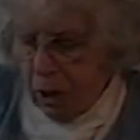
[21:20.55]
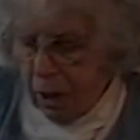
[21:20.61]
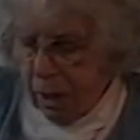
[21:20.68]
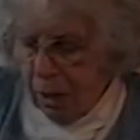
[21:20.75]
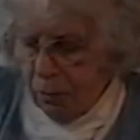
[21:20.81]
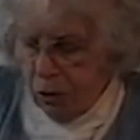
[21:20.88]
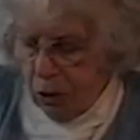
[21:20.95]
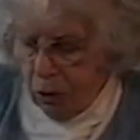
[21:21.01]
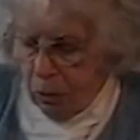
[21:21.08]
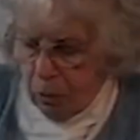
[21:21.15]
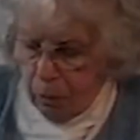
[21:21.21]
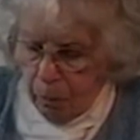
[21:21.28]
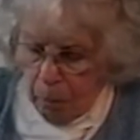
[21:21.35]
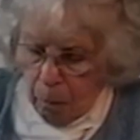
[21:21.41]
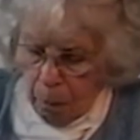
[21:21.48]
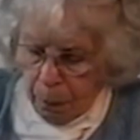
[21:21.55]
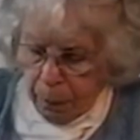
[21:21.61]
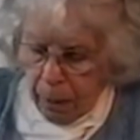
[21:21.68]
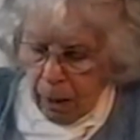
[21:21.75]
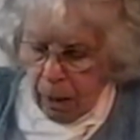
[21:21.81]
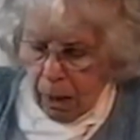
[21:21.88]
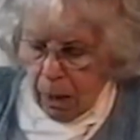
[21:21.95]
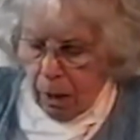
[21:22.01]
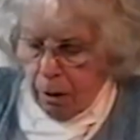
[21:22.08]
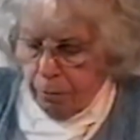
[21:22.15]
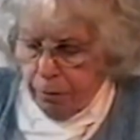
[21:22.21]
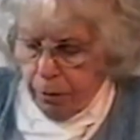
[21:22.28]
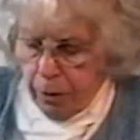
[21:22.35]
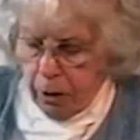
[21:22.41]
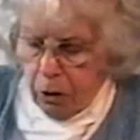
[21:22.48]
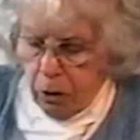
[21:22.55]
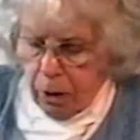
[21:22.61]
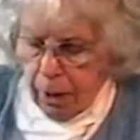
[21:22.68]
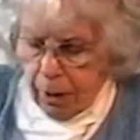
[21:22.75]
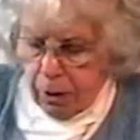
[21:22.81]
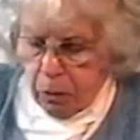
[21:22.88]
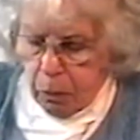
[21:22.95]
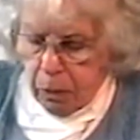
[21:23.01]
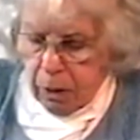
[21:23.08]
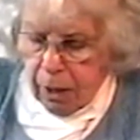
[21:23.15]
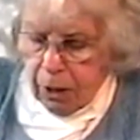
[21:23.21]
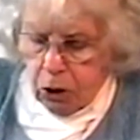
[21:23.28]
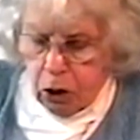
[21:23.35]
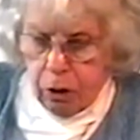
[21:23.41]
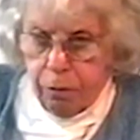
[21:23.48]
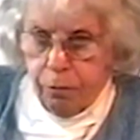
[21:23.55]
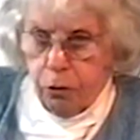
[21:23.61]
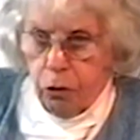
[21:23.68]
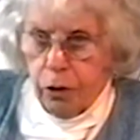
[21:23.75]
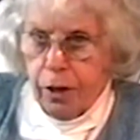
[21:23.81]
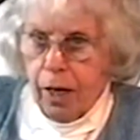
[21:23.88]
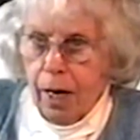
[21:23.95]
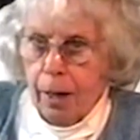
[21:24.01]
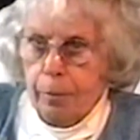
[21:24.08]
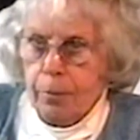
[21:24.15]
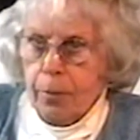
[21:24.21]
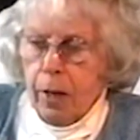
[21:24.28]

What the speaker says: he gives you a very good explanation for that